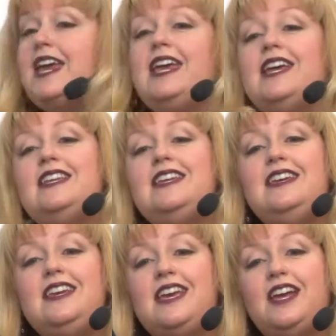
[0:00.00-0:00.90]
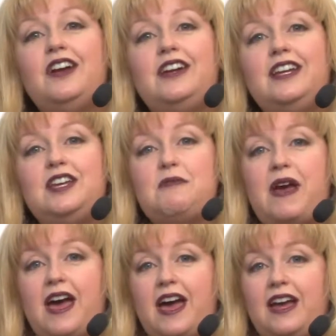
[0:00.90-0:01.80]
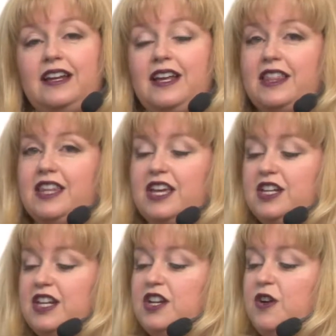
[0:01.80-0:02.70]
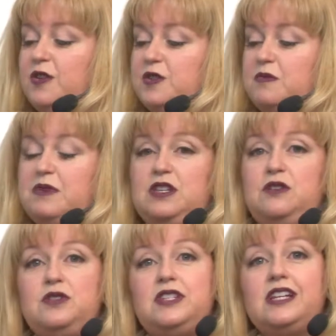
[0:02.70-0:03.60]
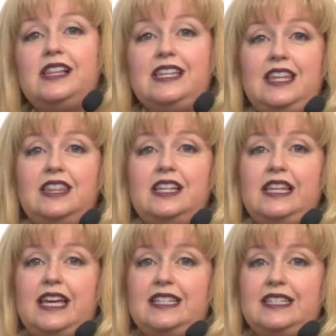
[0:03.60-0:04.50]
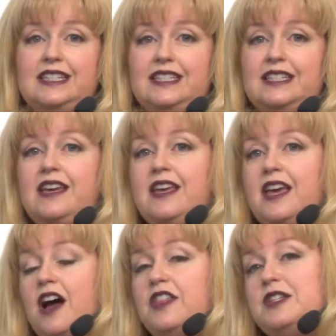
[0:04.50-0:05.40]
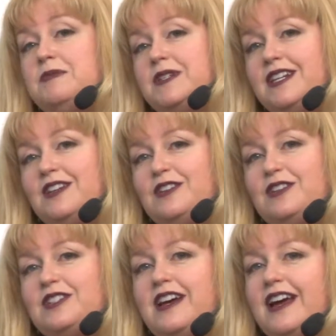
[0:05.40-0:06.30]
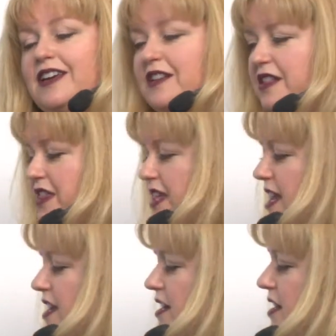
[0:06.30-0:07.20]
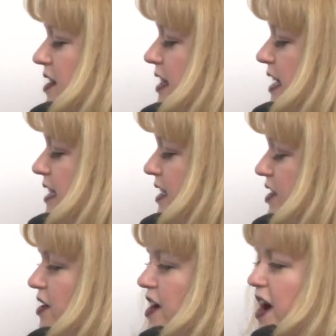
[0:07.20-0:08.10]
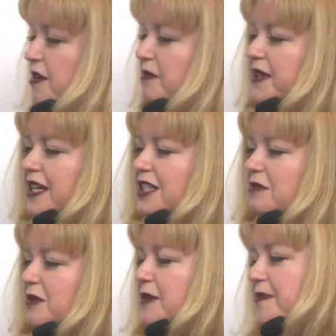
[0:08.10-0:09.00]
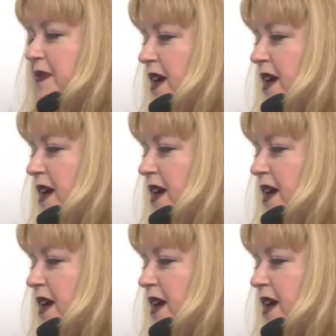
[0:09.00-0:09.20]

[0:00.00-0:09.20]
handy carrying bag that can also be used to clean the lenses. On this particular style, the lenses are not replaceable,